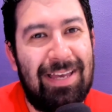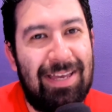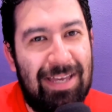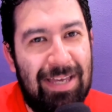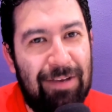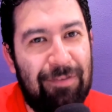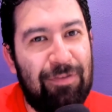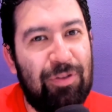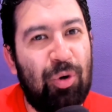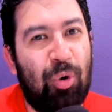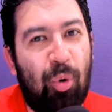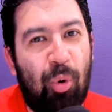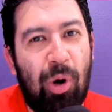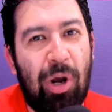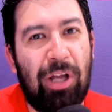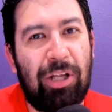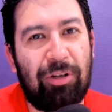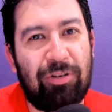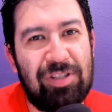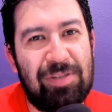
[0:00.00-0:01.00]
If the
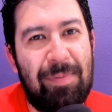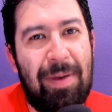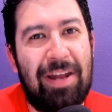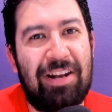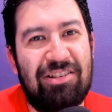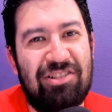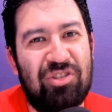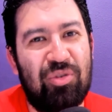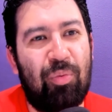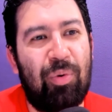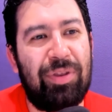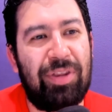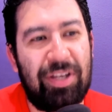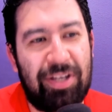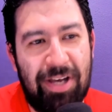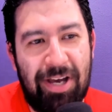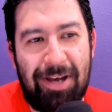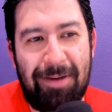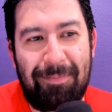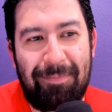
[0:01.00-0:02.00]
Oilers manage to win the
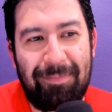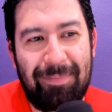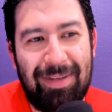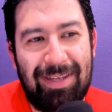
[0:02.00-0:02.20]
Cup,